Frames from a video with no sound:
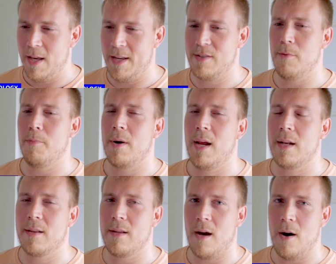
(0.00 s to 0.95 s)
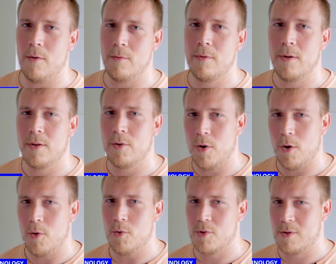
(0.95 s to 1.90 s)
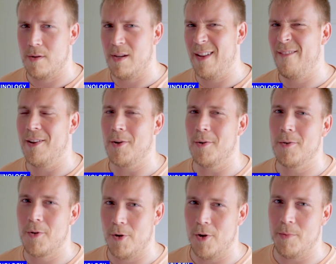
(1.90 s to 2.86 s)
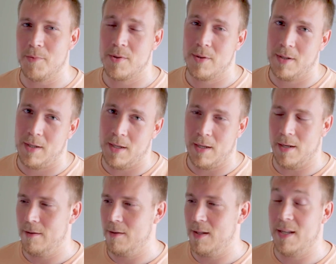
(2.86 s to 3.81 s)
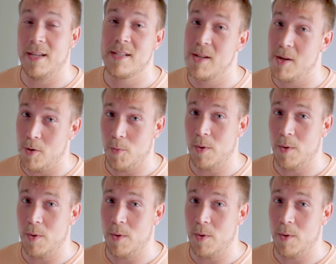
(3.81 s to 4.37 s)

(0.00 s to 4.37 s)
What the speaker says: is to break down those difficult terms in easier